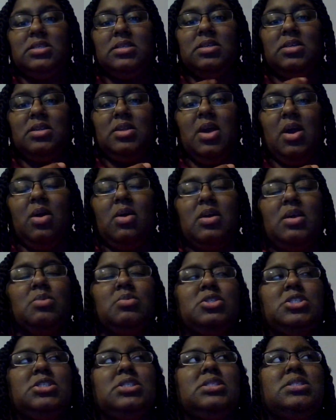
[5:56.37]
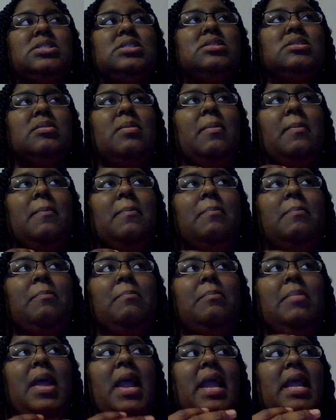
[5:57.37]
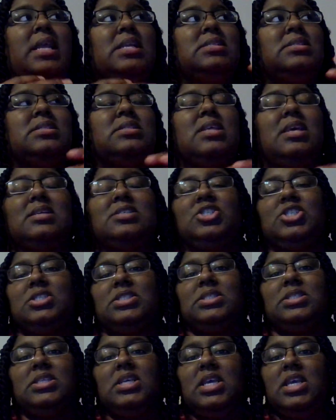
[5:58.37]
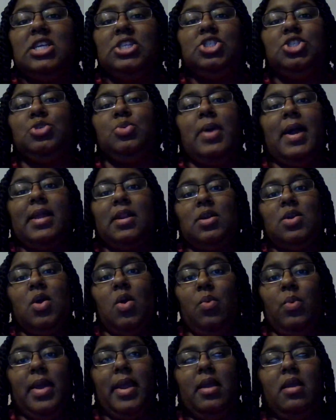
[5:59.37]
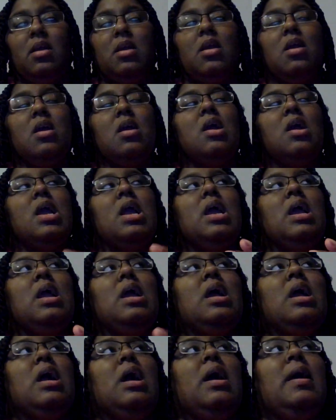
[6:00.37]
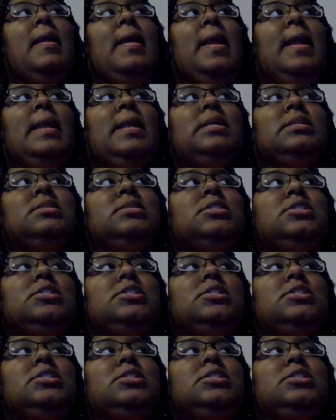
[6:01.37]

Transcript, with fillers: You know, it was just pain that just hits you out of nowhere. And